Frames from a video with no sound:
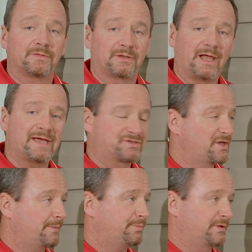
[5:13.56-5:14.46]
The last
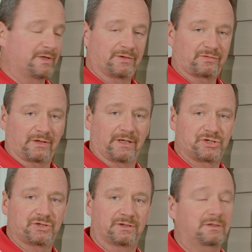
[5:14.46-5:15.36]
step in the
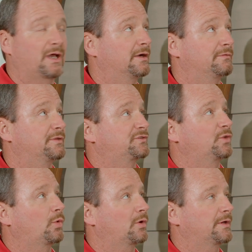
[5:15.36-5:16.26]
installation of this
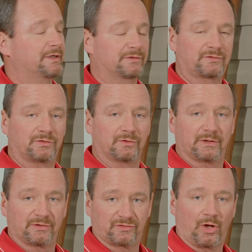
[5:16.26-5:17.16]
door is to
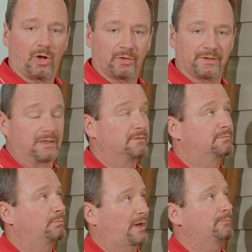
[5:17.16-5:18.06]
install the
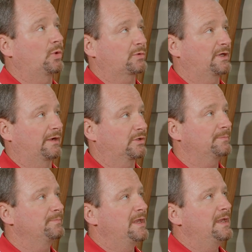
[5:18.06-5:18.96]
brick mold
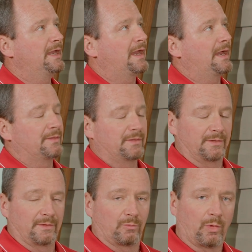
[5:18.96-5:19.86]
cover.
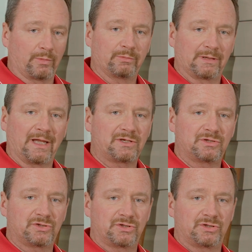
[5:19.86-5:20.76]
What we would like
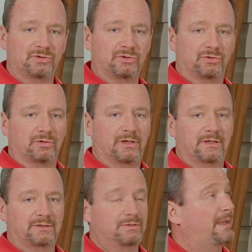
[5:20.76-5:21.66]
you to do
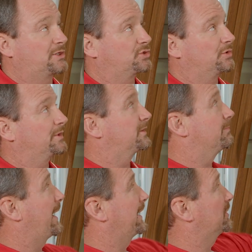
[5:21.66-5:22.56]
to make sure that the
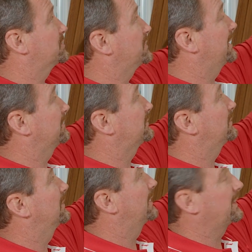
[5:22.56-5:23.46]
miter
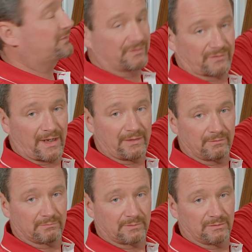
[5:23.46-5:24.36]
stays nice and tight,
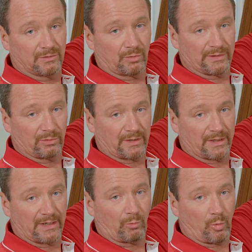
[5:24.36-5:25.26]
we don't get
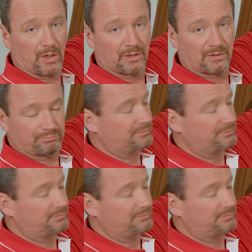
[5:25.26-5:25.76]
any water